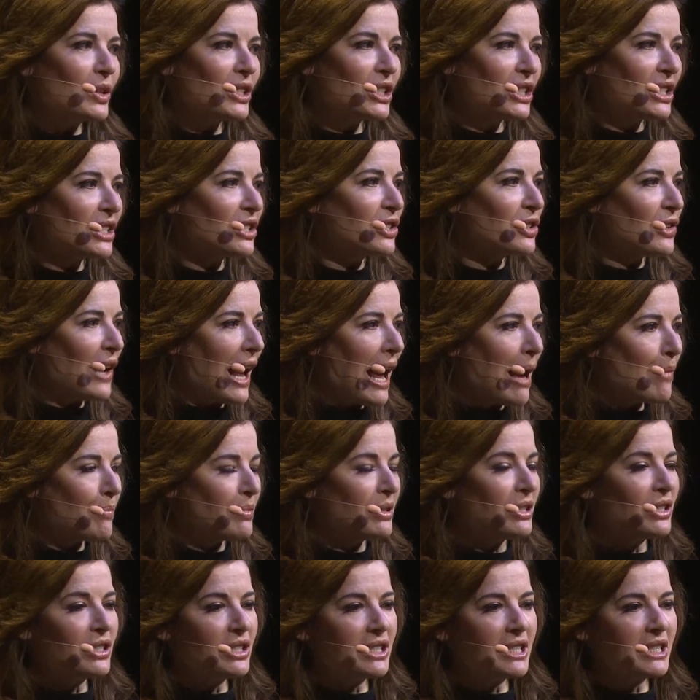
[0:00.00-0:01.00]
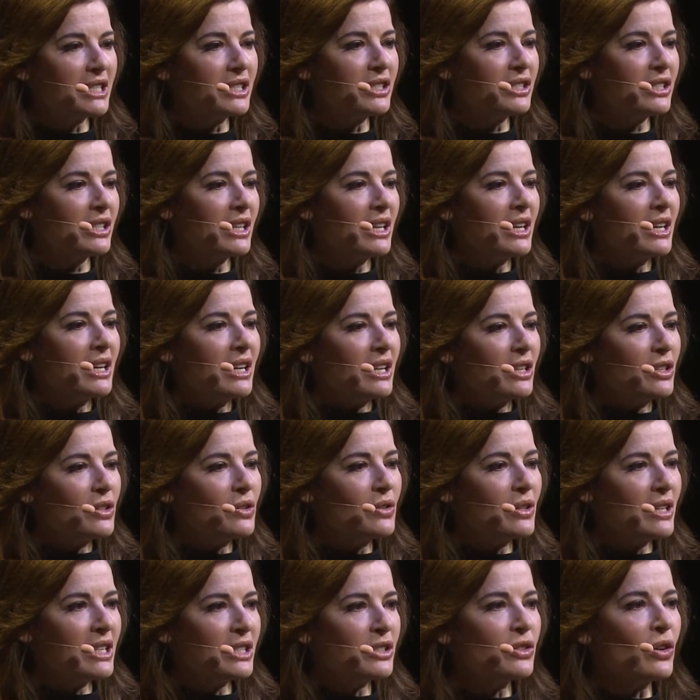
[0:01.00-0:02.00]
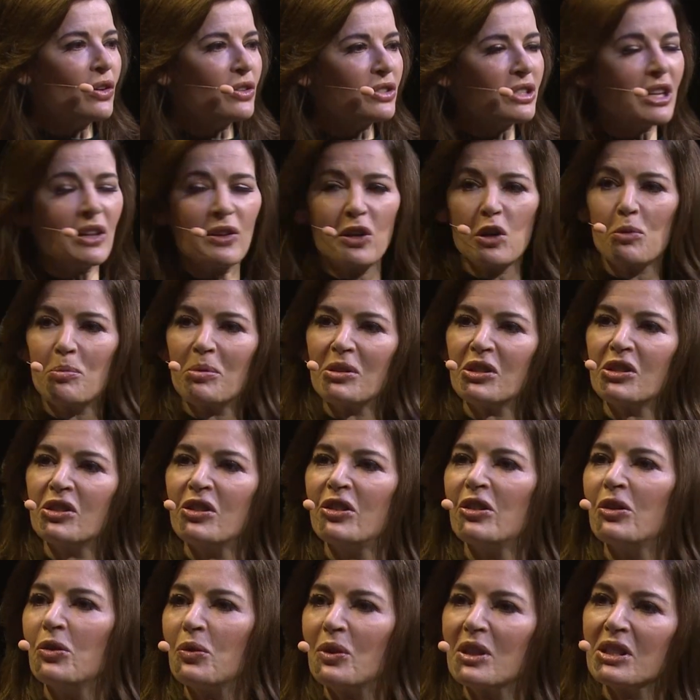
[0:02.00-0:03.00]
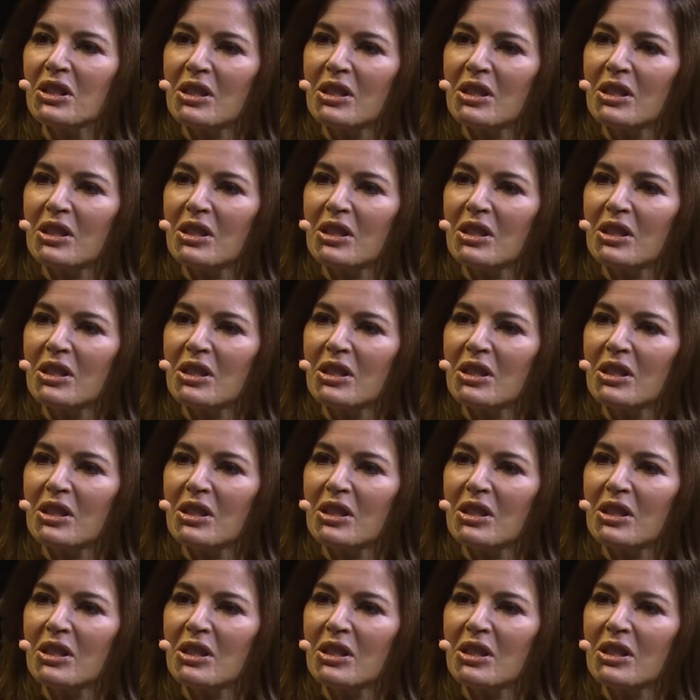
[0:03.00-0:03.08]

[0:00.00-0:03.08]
which is happiness is not something you pursue.